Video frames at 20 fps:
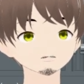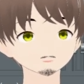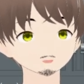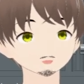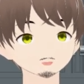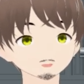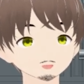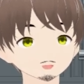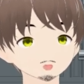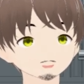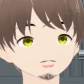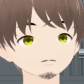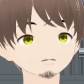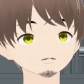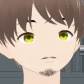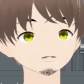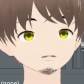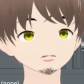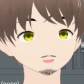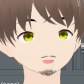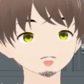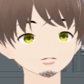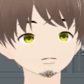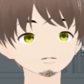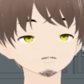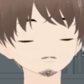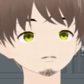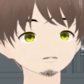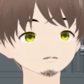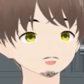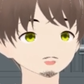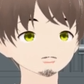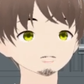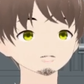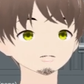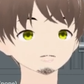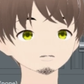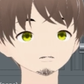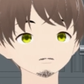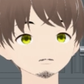yeah,
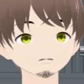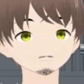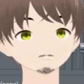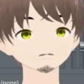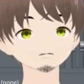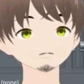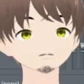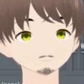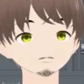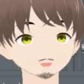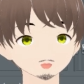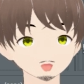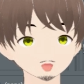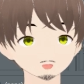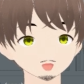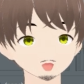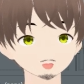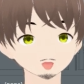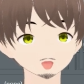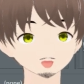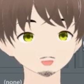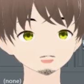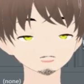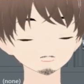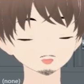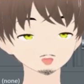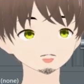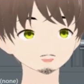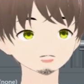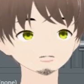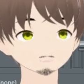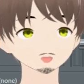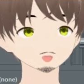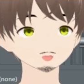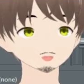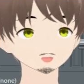hey. All right, so that's something